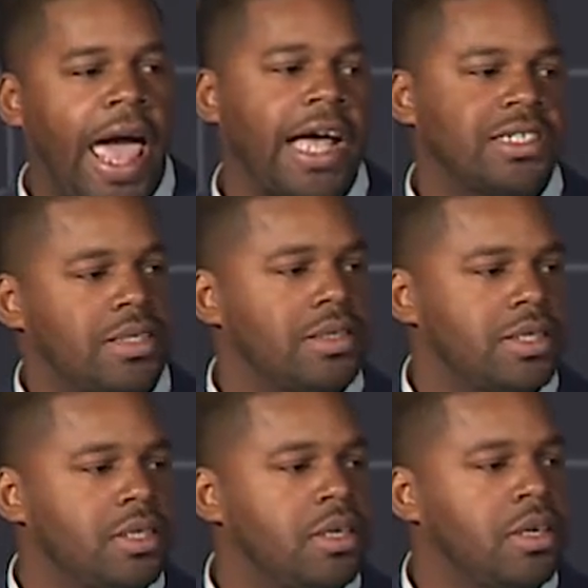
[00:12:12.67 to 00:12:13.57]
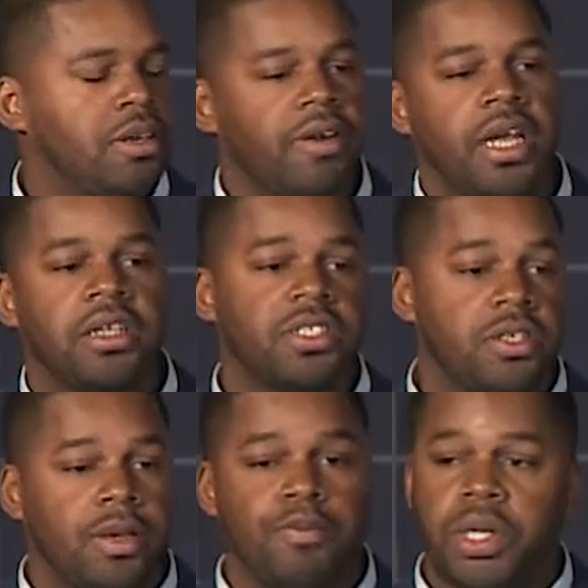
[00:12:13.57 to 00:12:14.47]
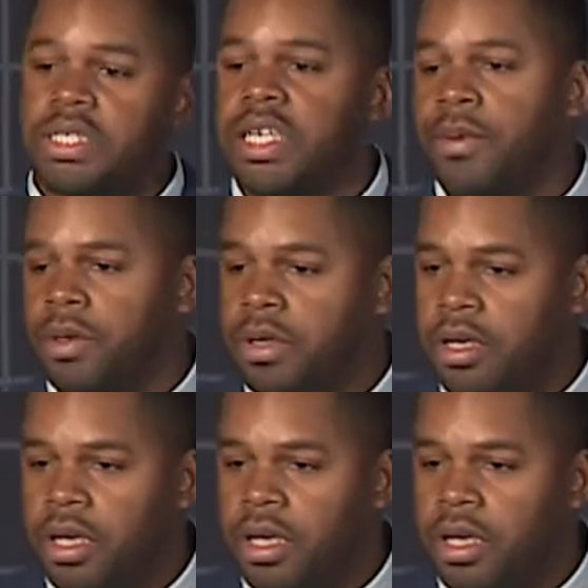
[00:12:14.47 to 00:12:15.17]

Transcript: actions, right? So you can book a table.